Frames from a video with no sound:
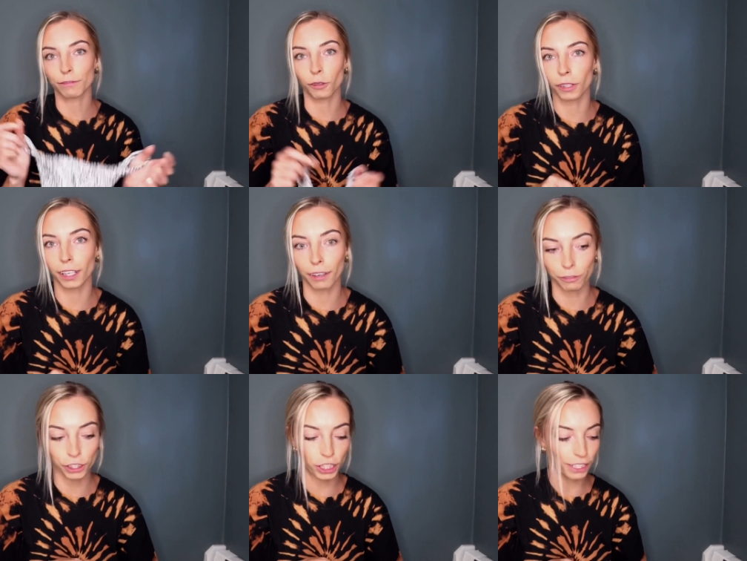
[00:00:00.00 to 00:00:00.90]
full
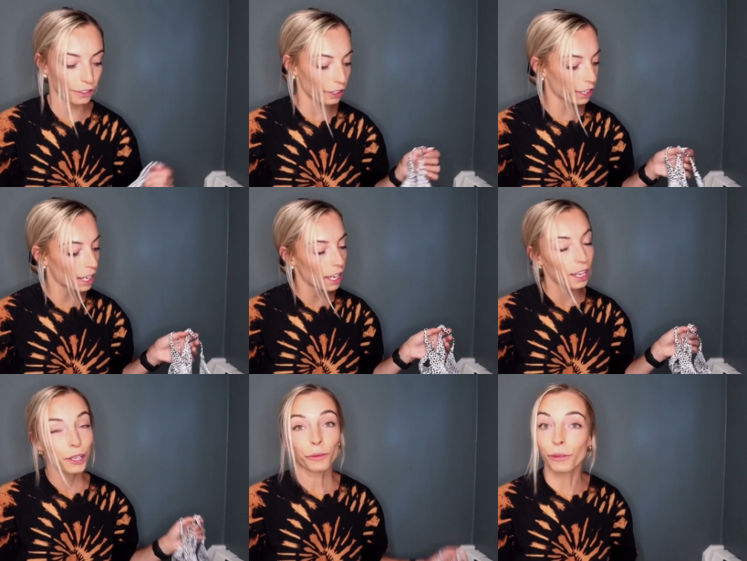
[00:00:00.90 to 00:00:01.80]
coverage either.
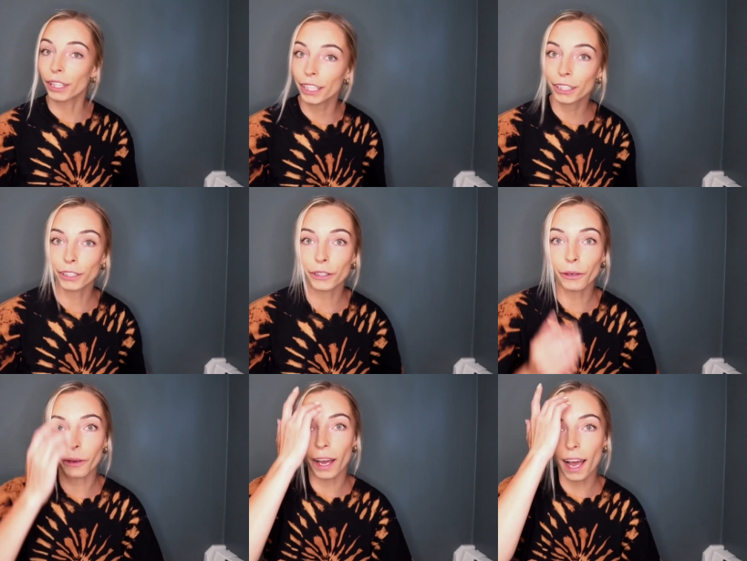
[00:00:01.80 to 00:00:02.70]
Really
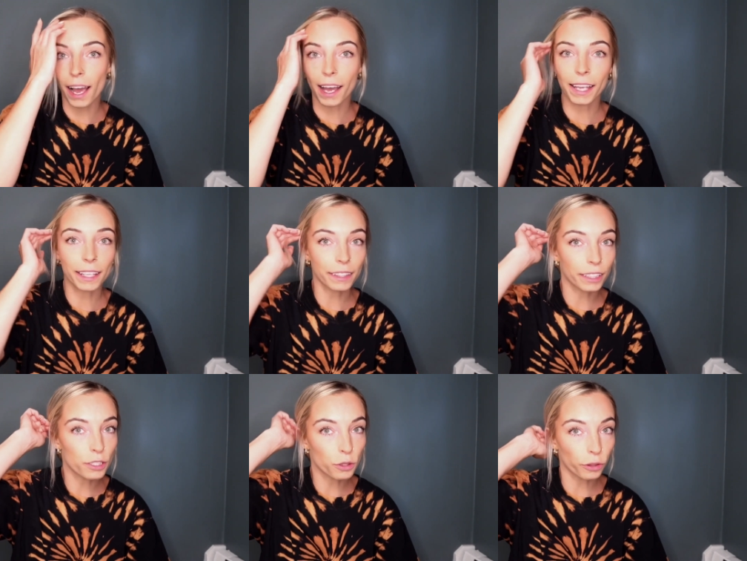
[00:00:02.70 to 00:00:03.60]
cute. I think
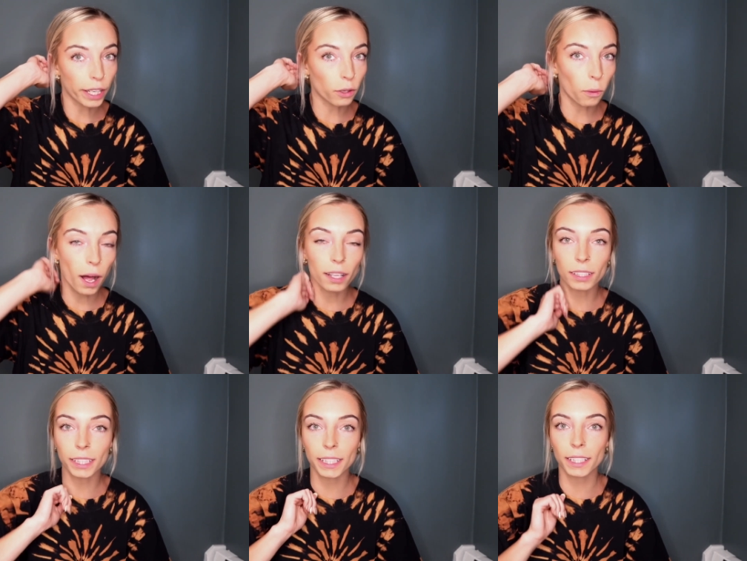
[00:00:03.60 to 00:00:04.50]
it's great
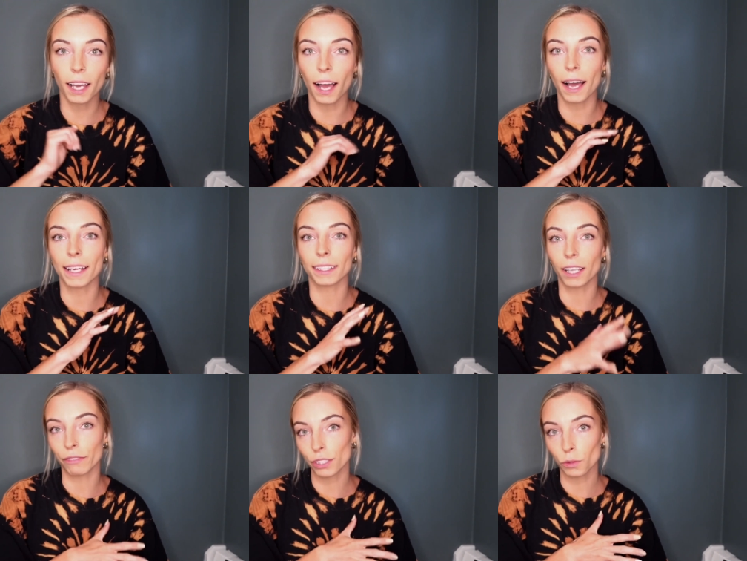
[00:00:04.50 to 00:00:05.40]
quality. I
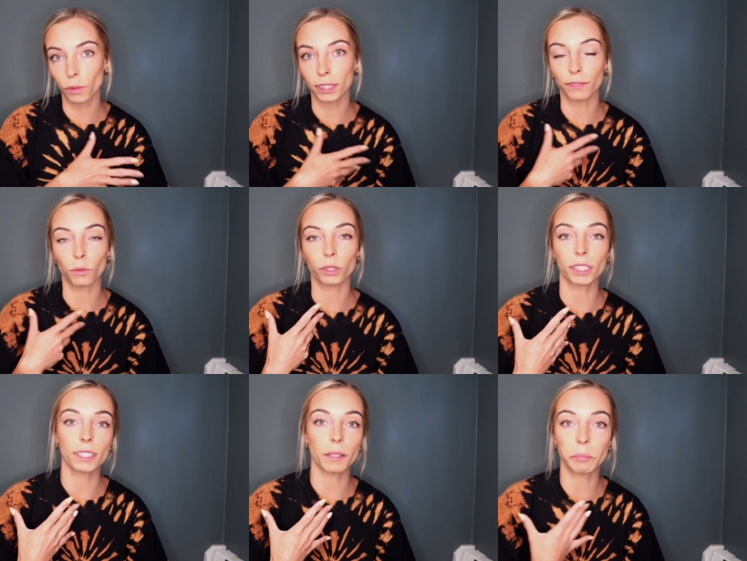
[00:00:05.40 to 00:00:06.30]
love this one. I've worn
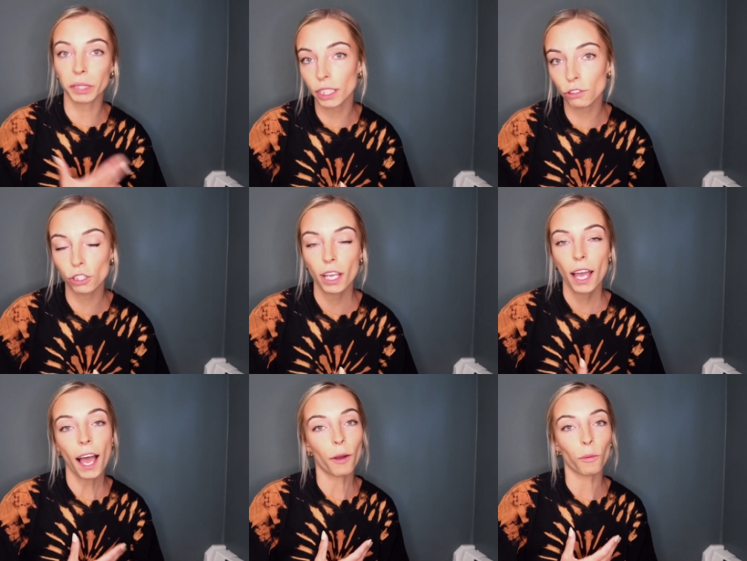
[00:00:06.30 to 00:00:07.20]
it to the beach.
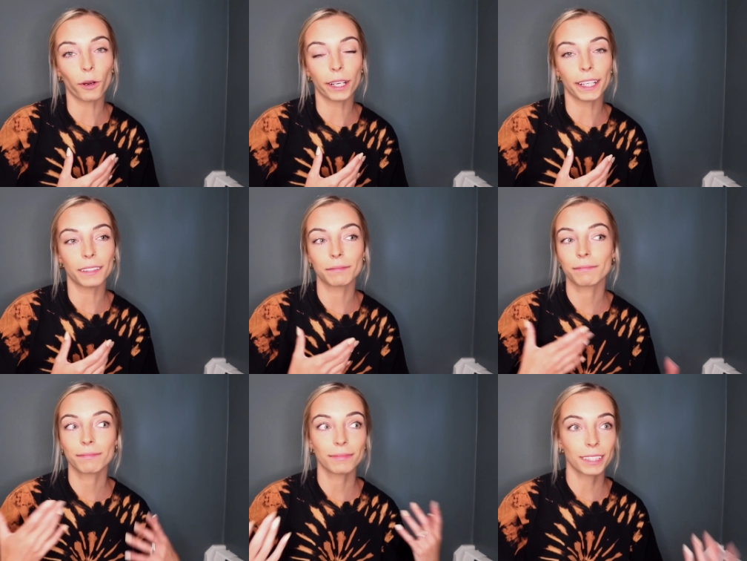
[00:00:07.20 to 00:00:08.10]
I wore it
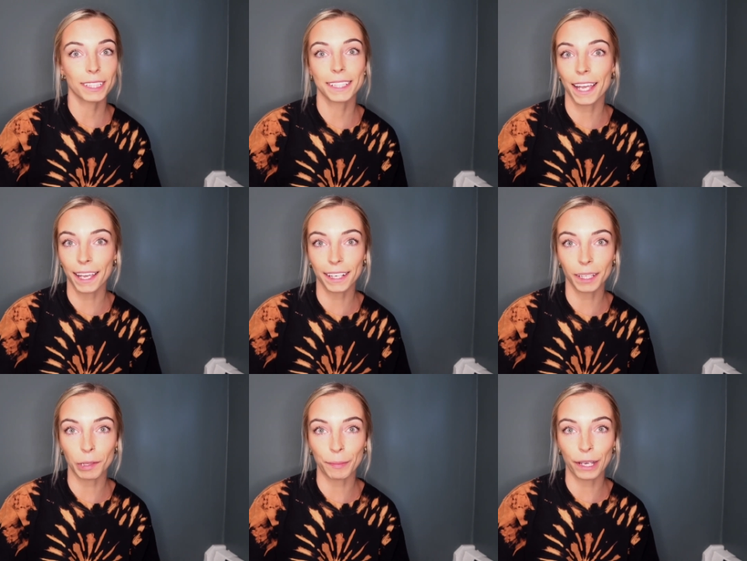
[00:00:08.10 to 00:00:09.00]
tanning
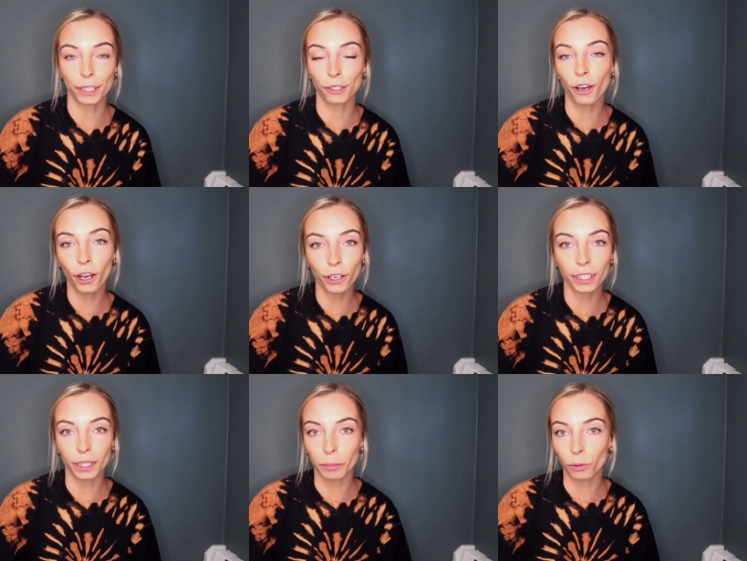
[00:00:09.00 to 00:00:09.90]
in my backyard,
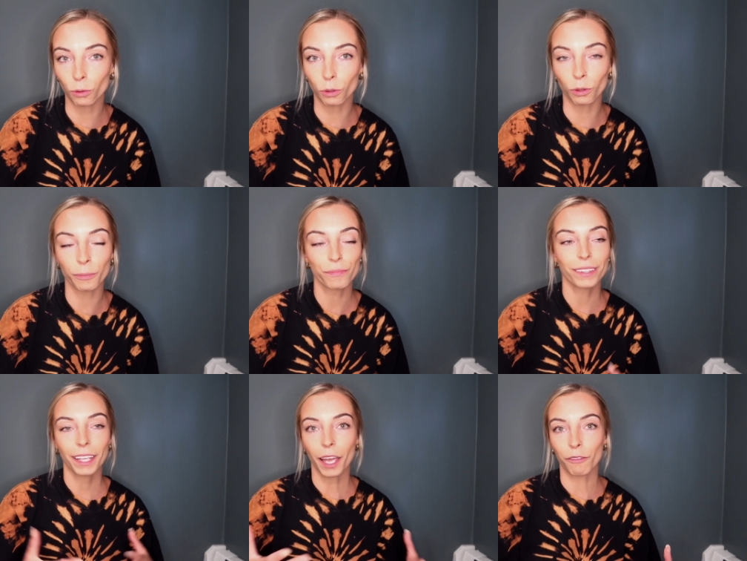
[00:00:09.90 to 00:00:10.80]
in the pool,
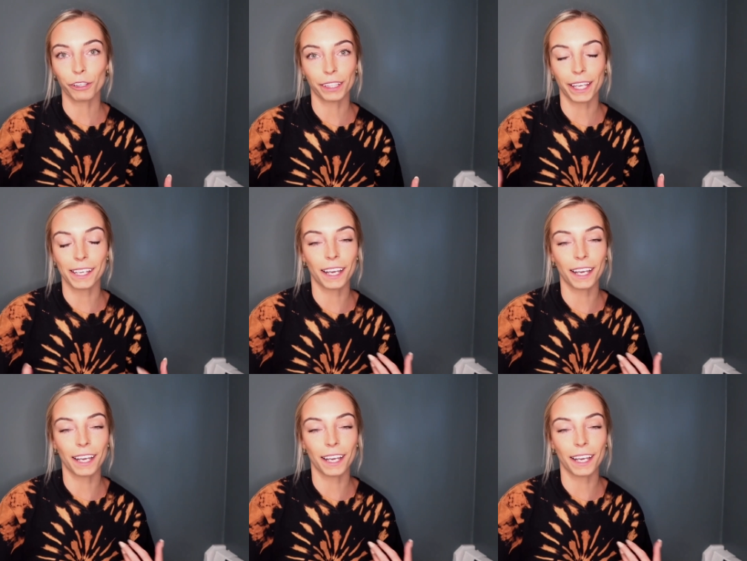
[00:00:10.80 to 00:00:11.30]
everything.